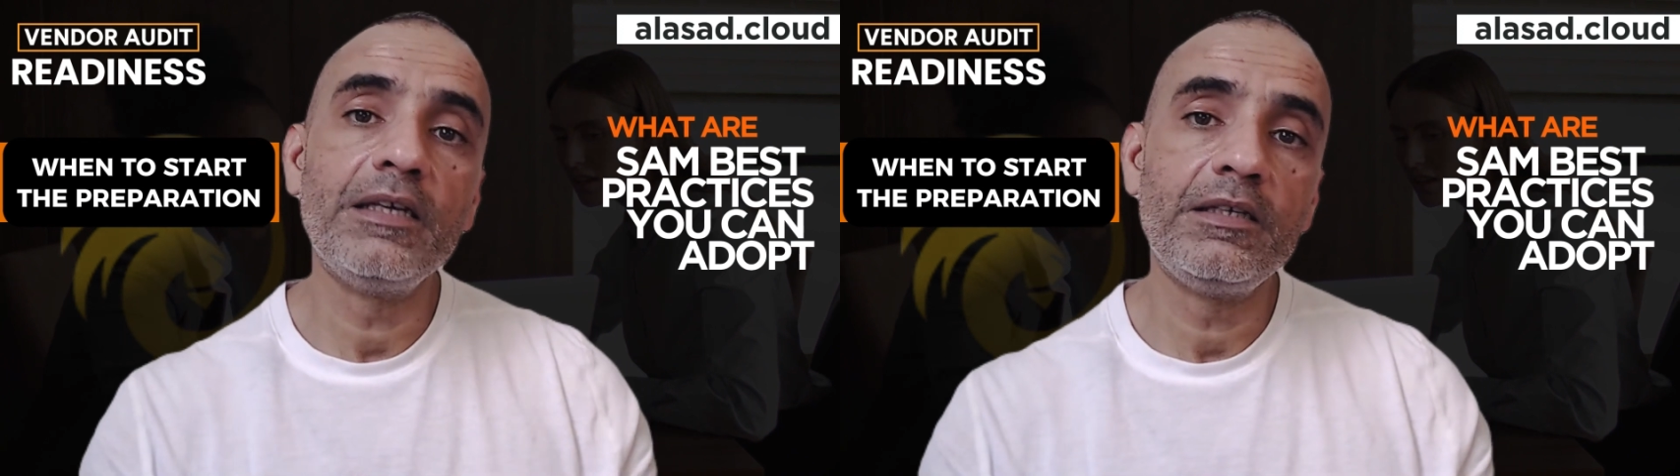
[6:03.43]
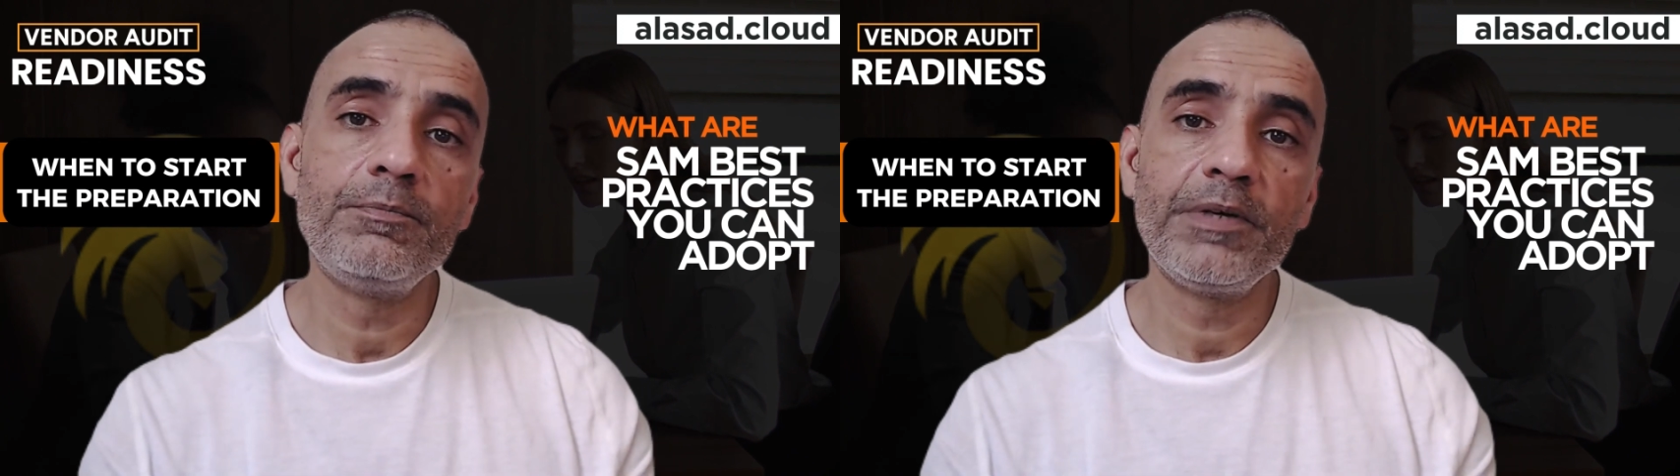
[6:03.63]

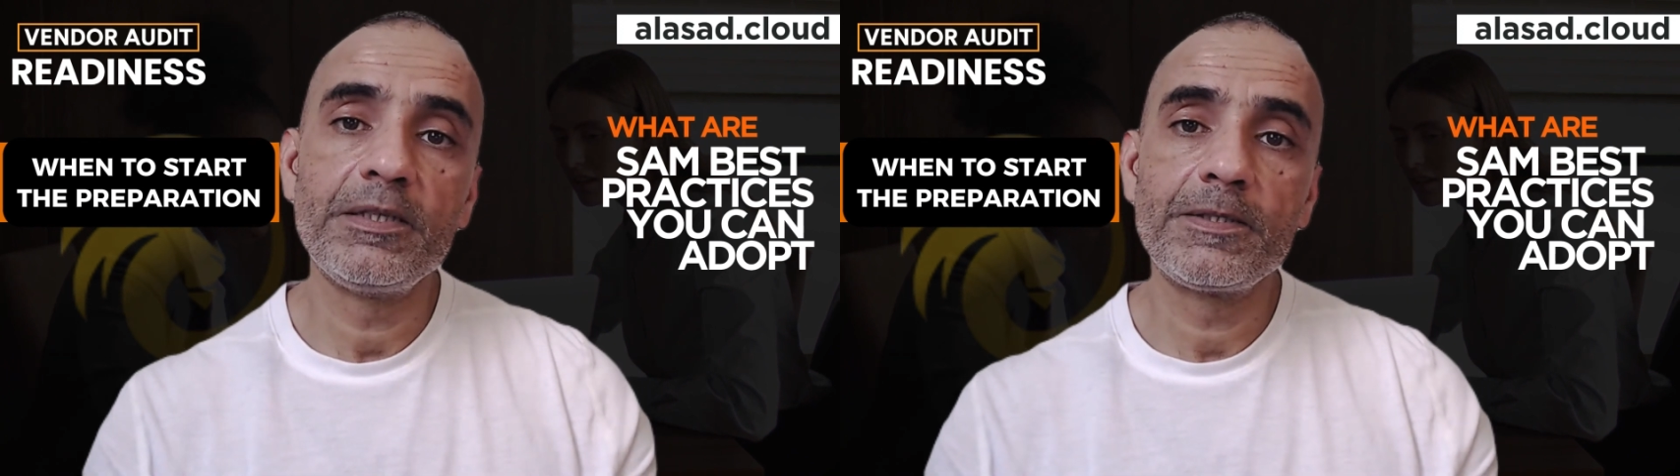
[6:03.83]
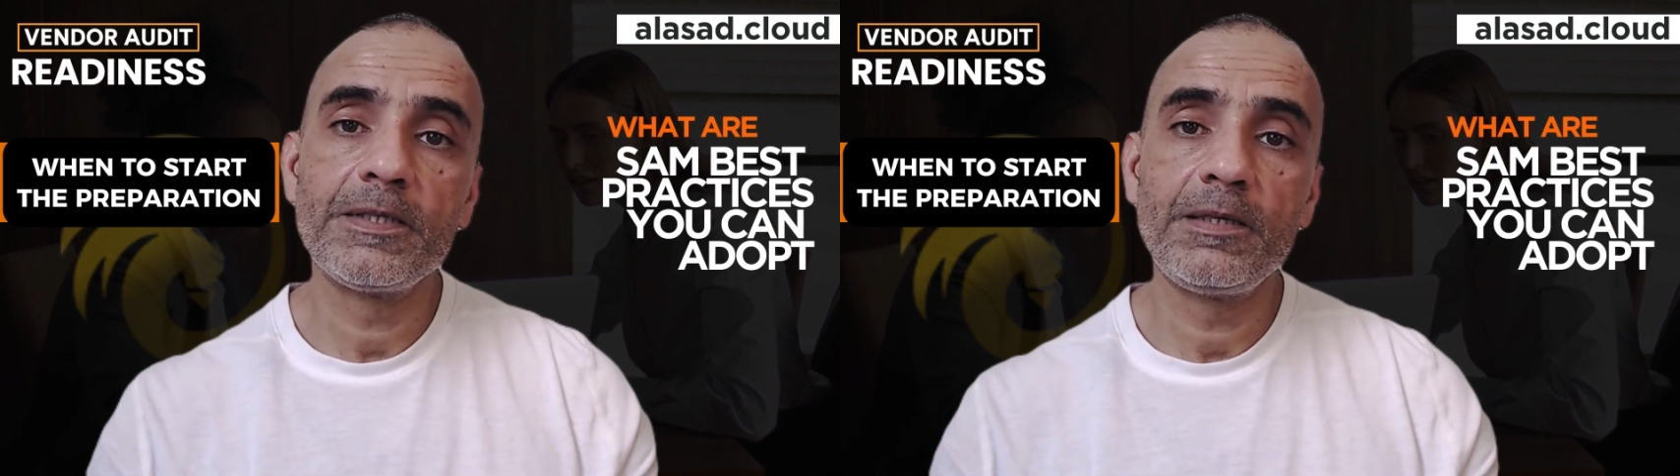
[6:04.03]

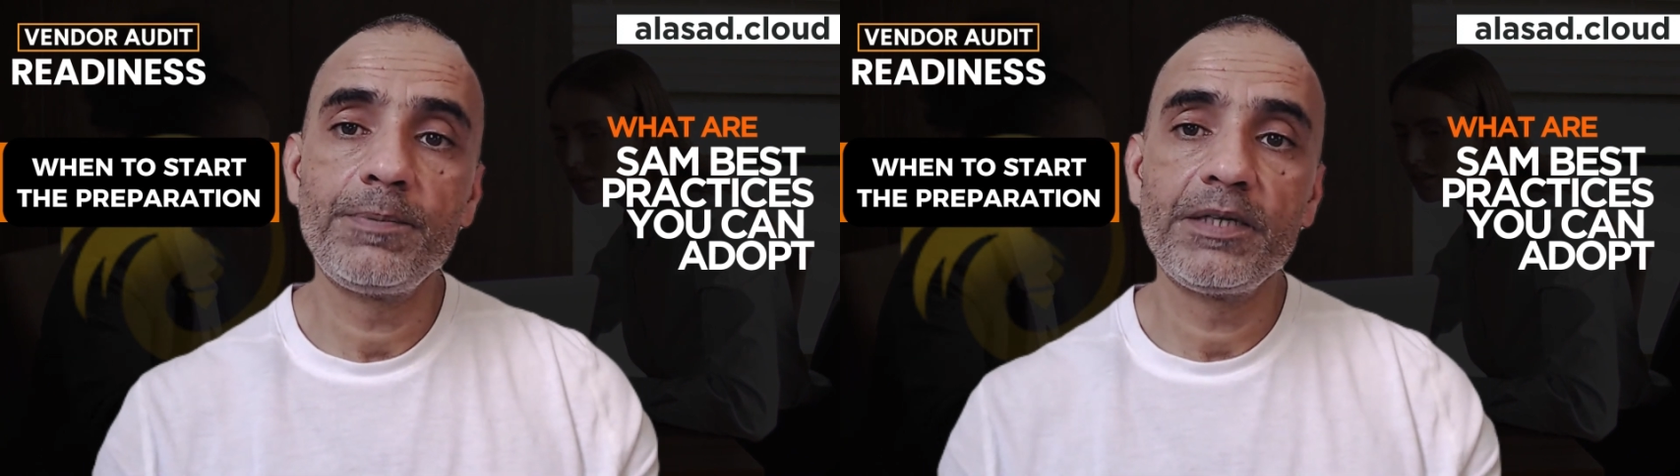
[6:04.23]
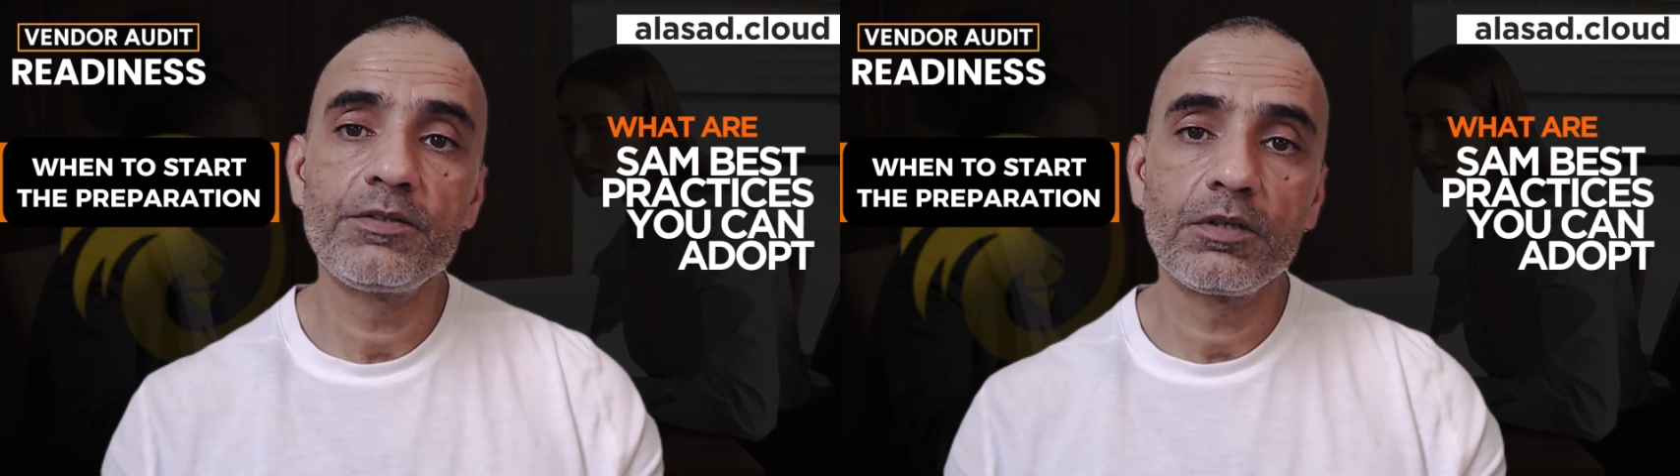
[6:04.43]
depends. It
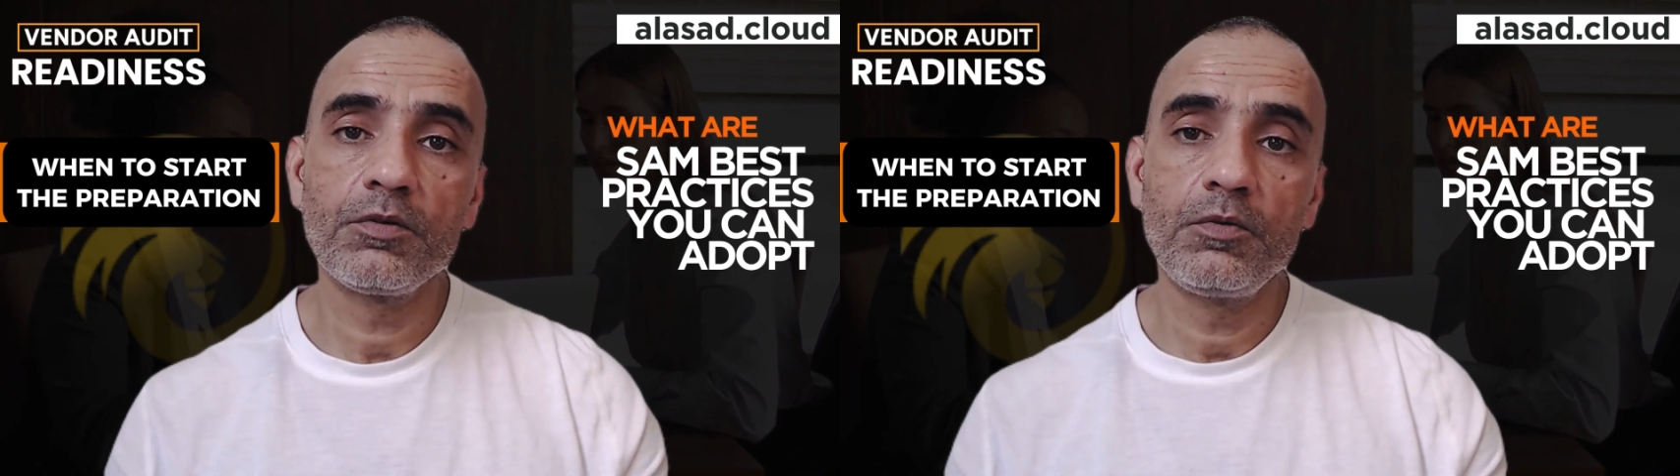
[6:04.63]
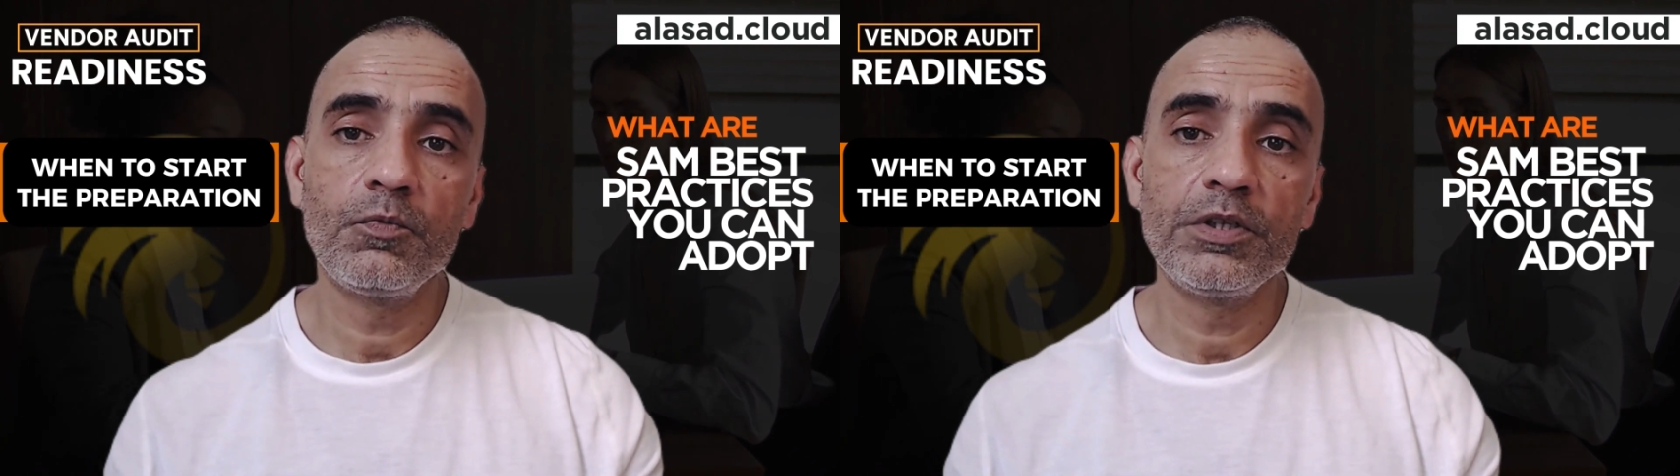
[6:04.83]
depends
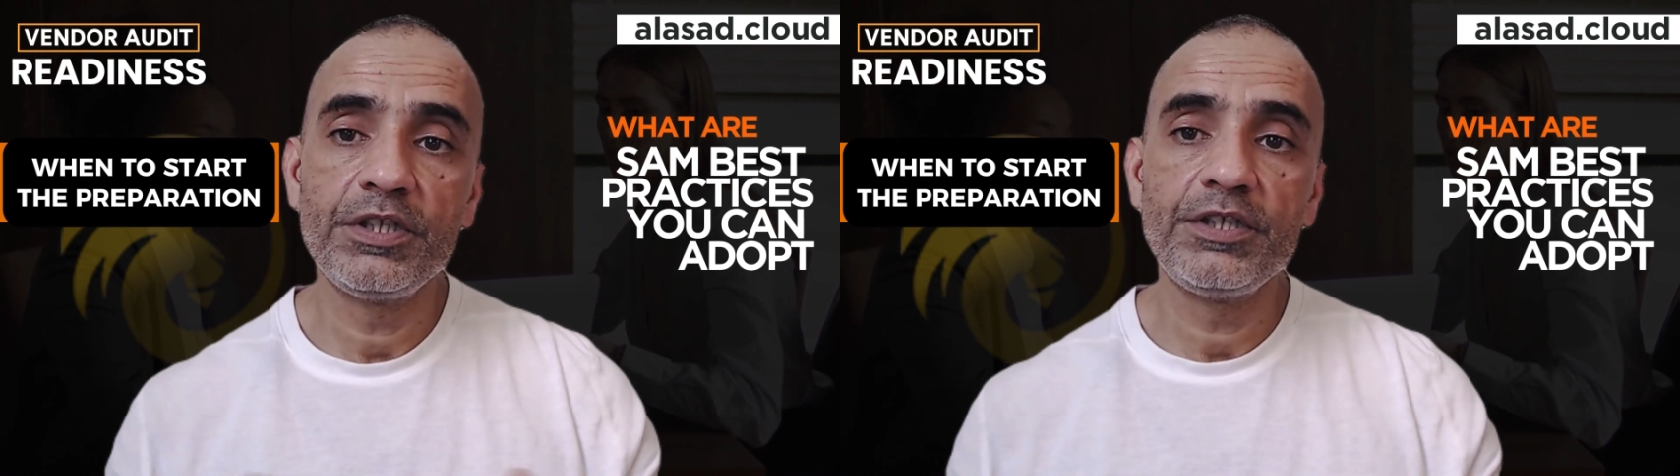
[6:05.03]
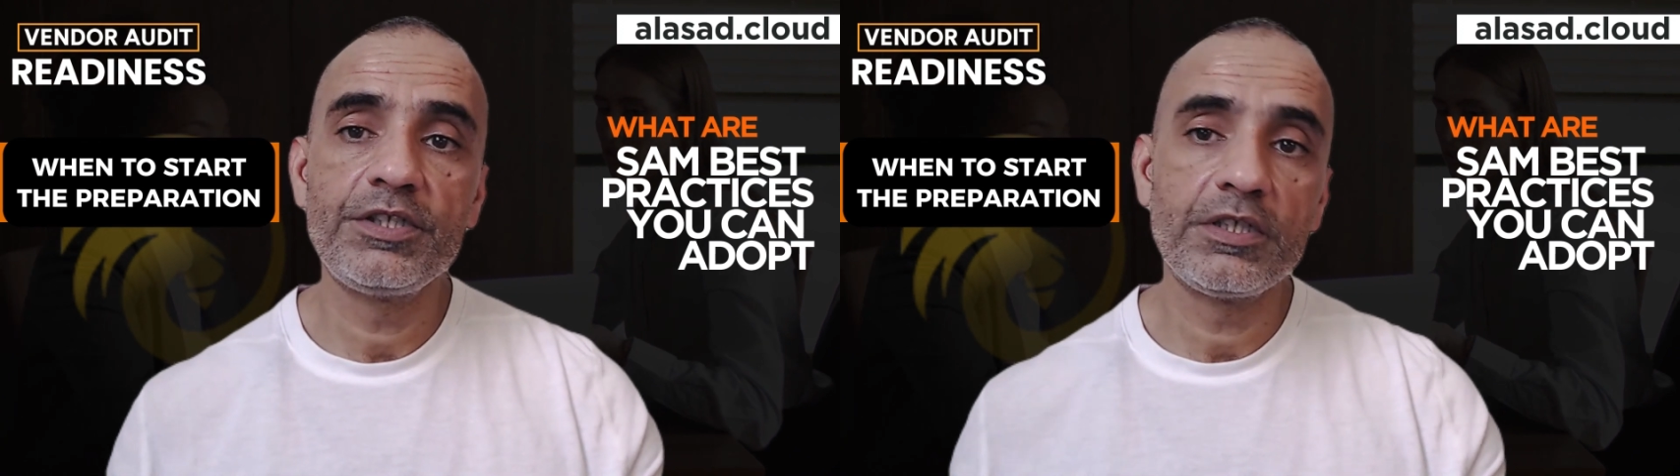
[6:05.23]
on what the
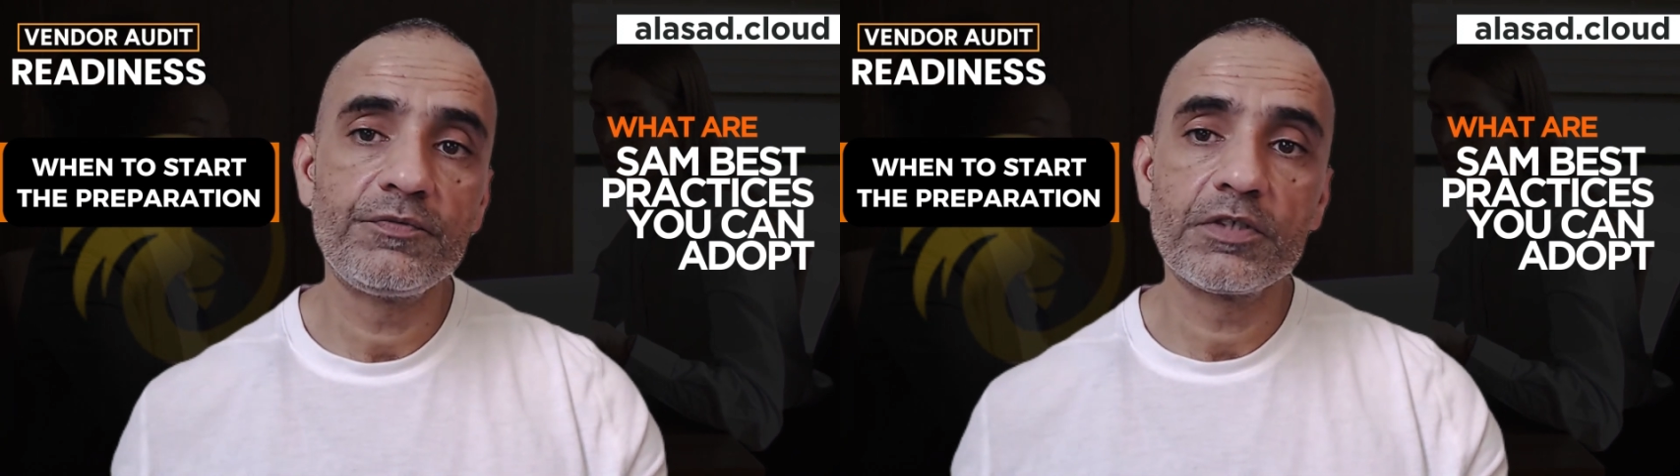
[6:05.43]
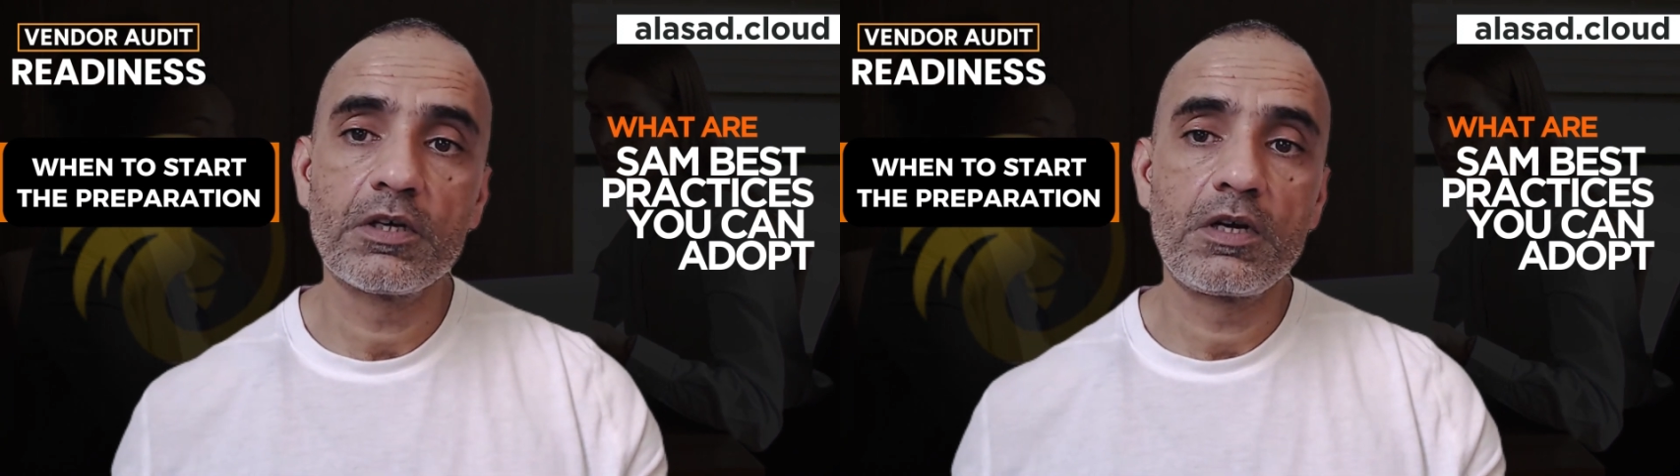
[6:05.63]

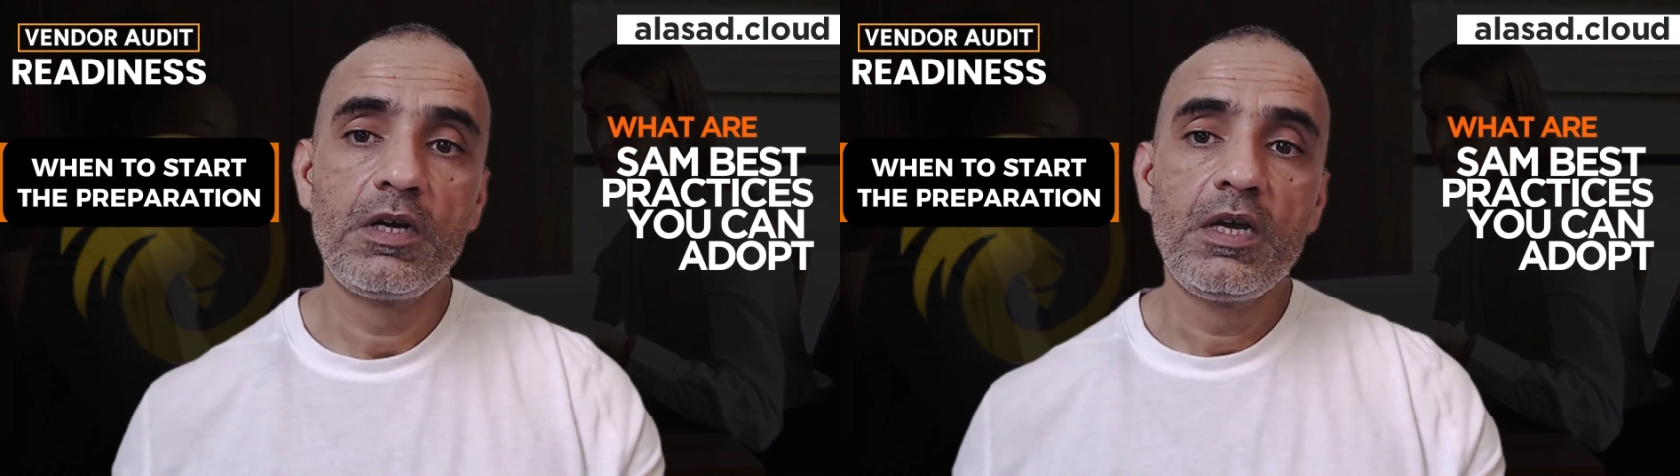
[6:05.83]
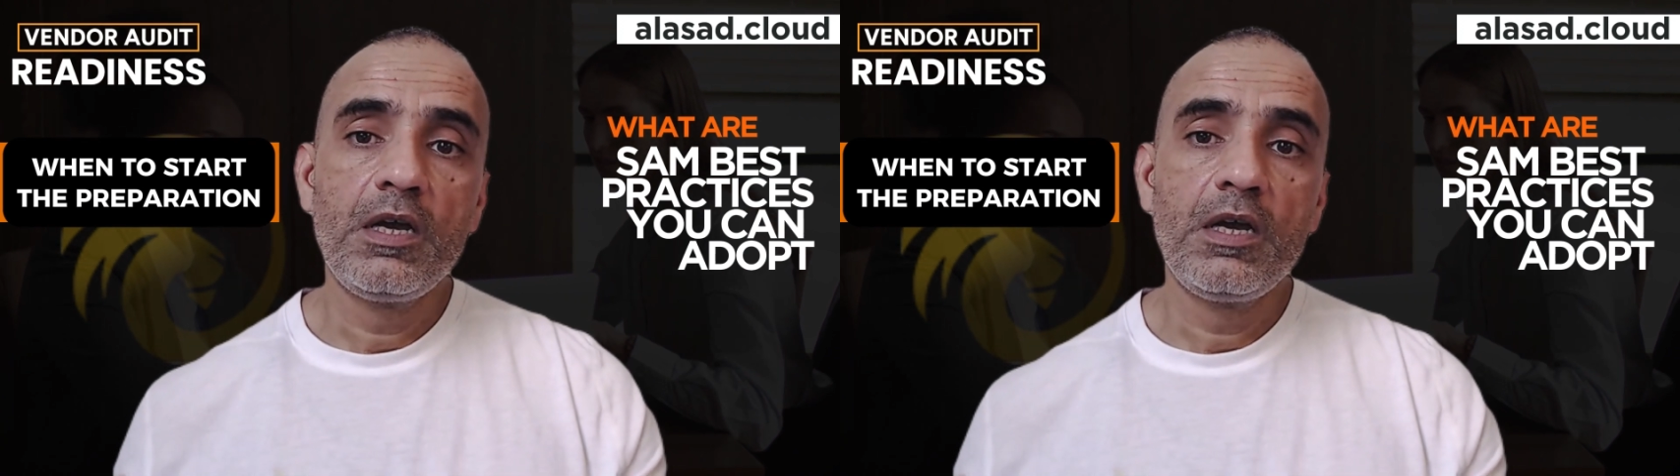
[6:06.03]
initiatives are.